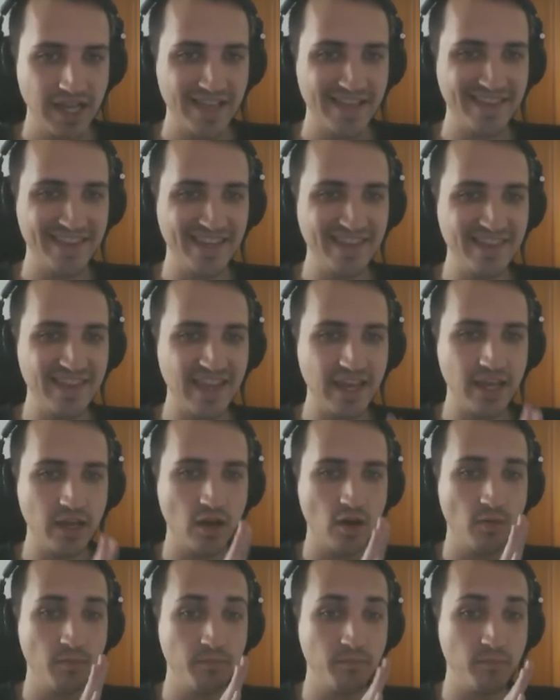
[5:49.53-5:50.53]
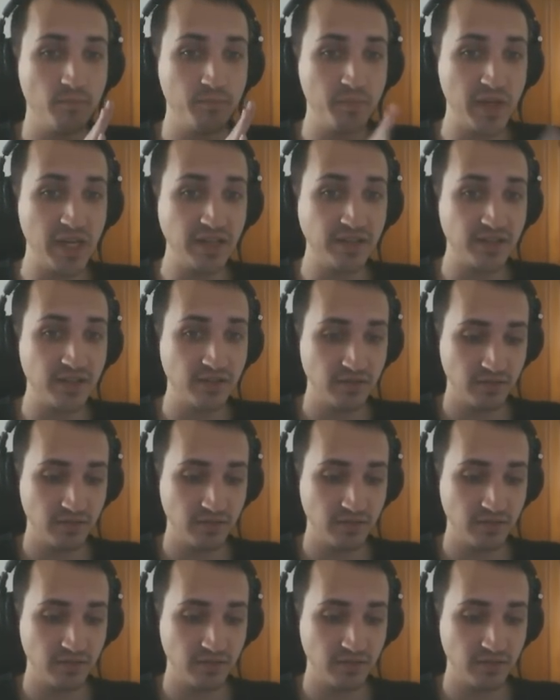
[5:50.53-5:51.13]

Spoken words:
Then they beat